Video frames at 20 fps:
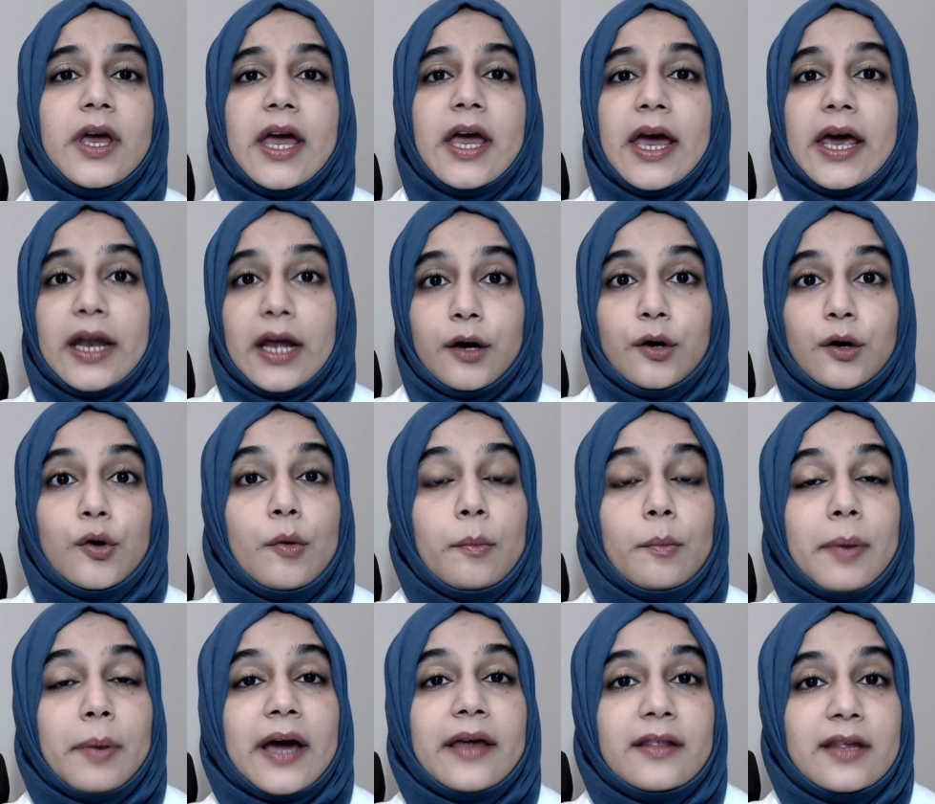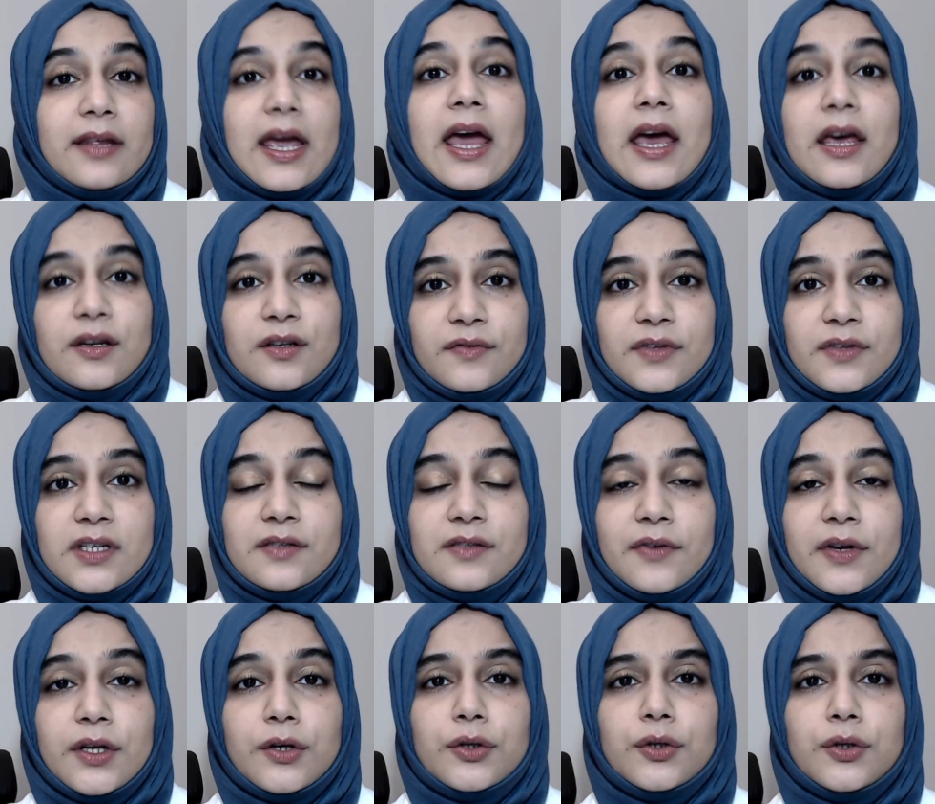and I hope by the end of this
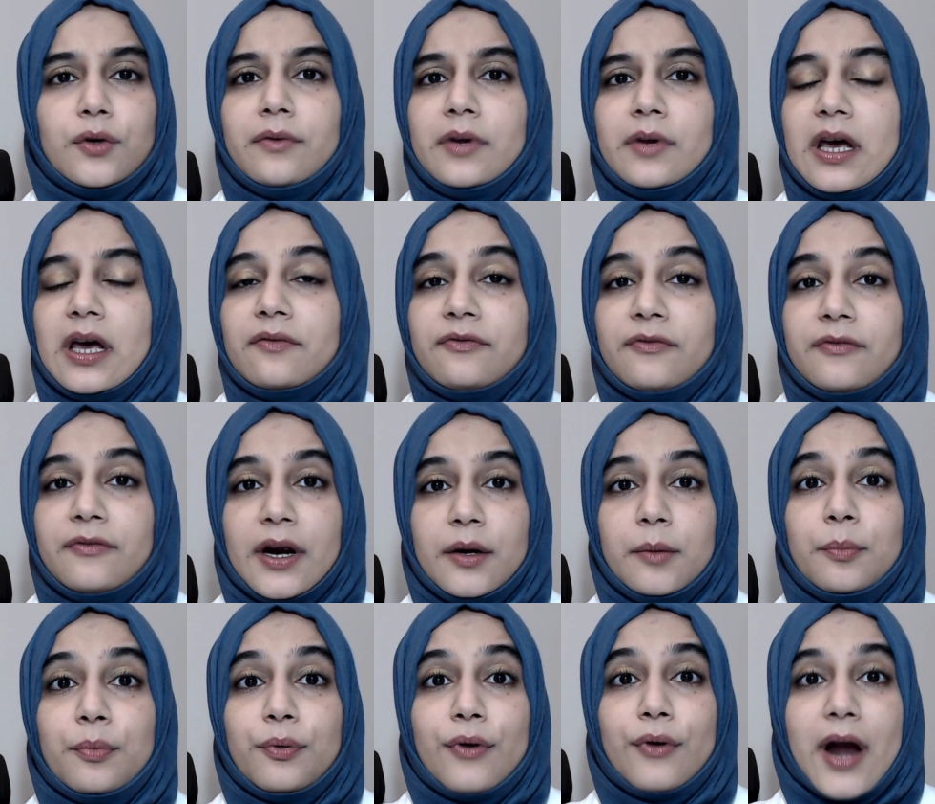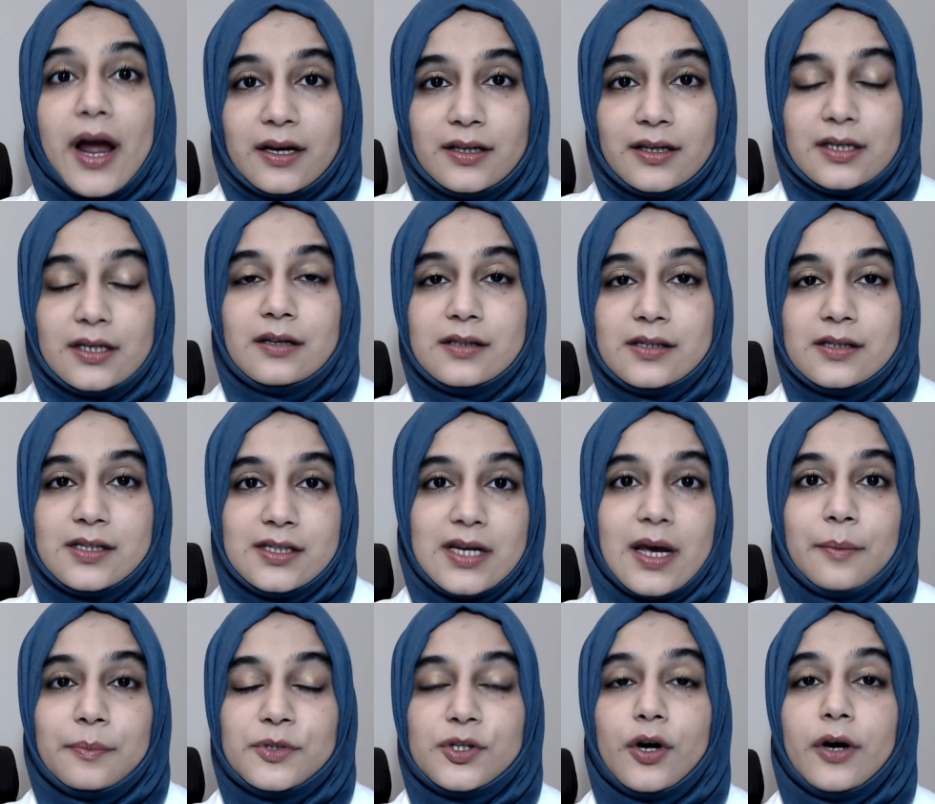video you will have very practical
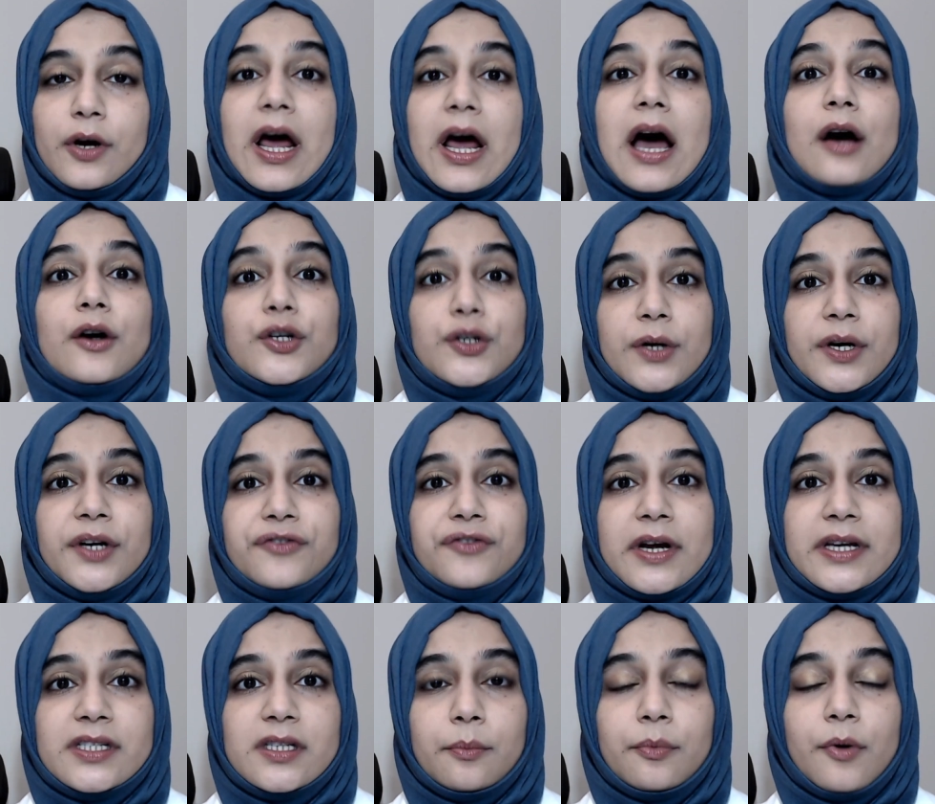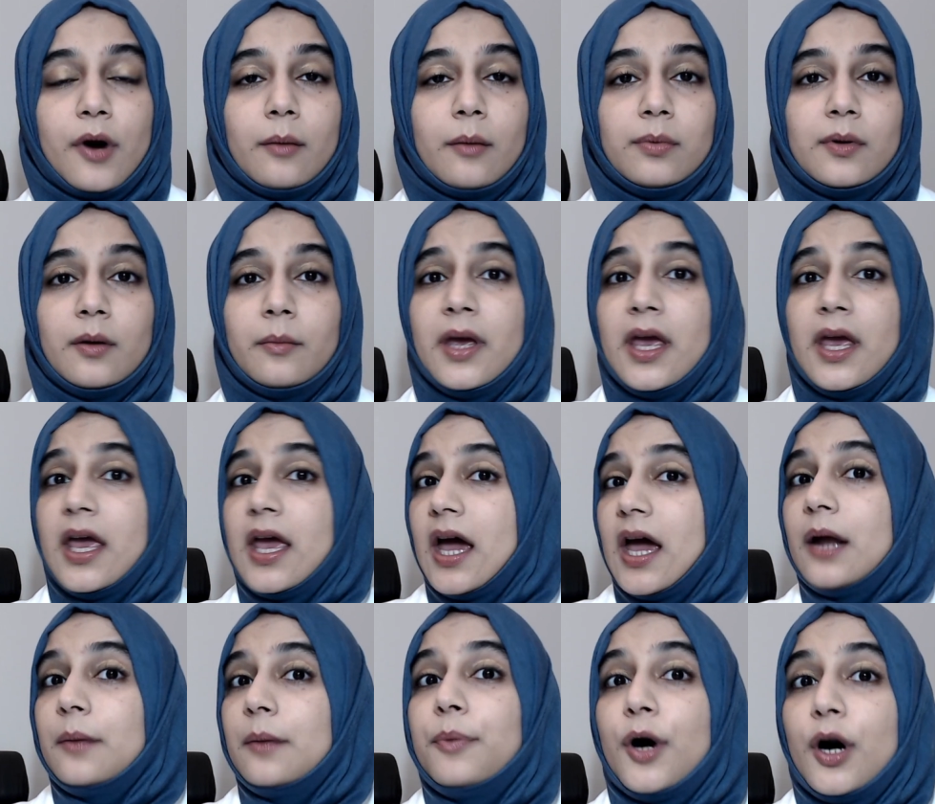steps on how to address the problem
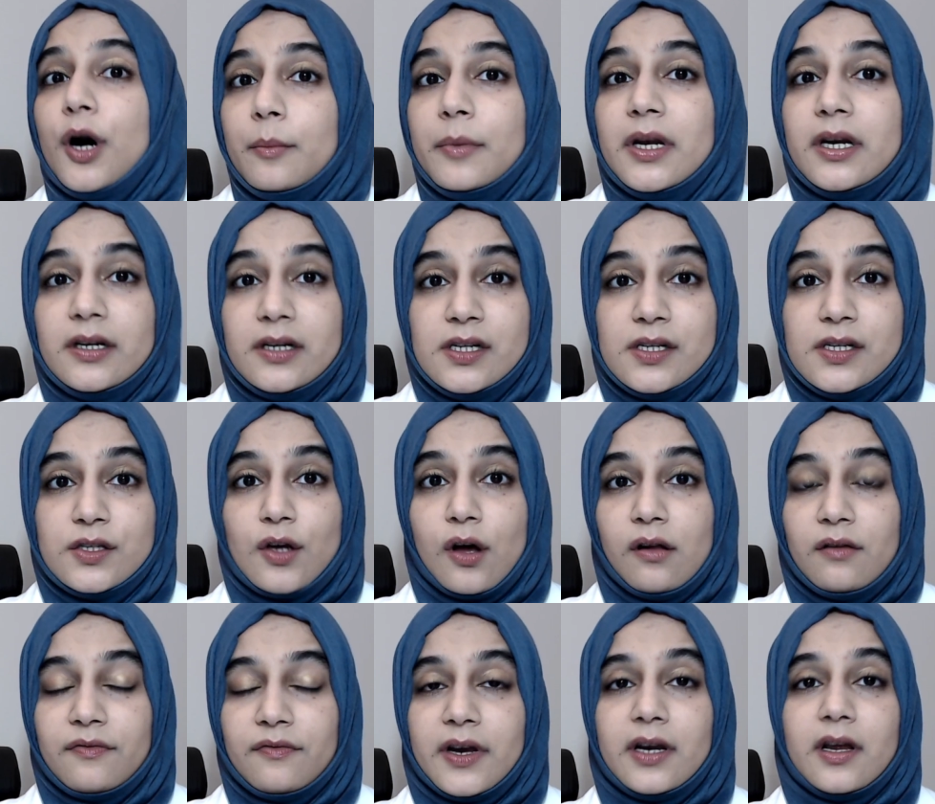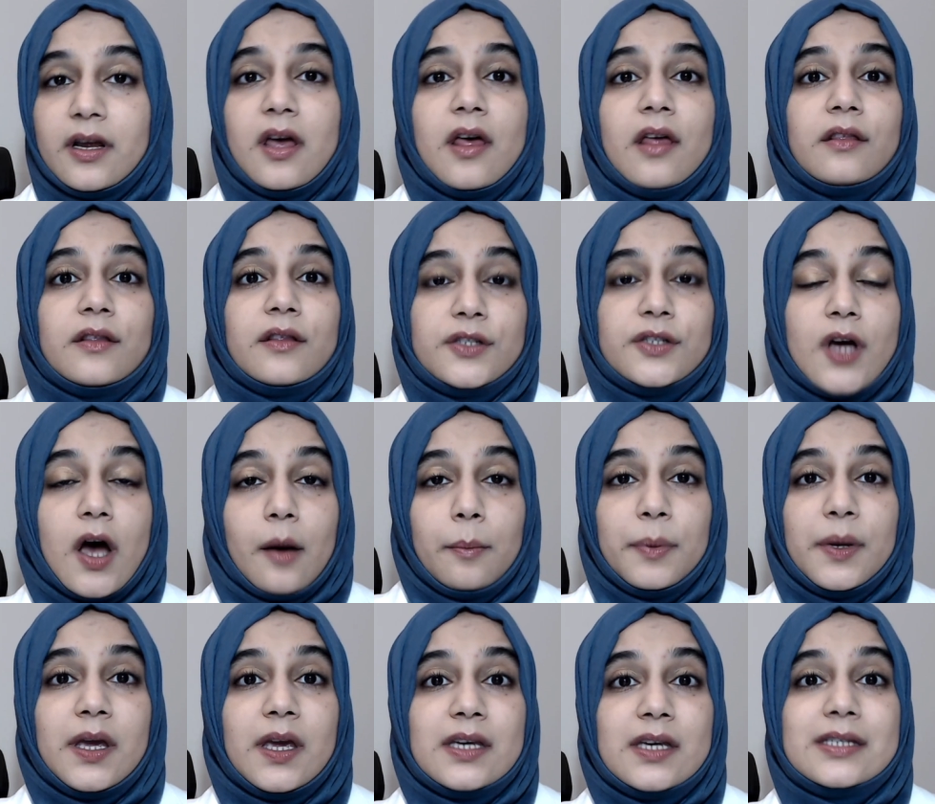and permanently solve it. The
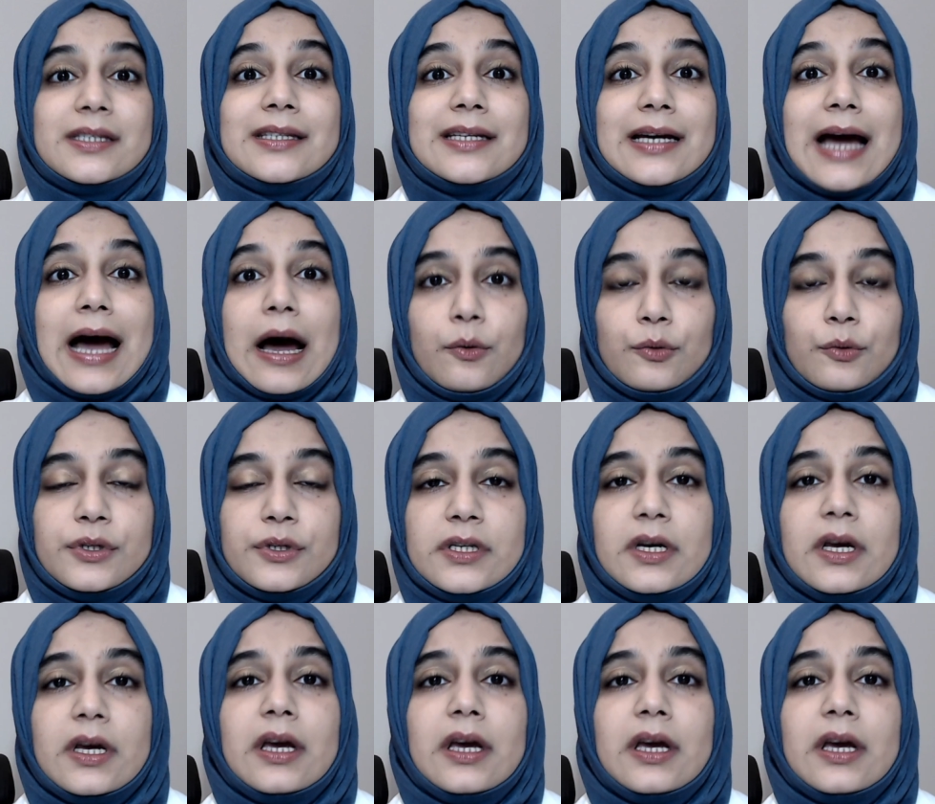topic is gout.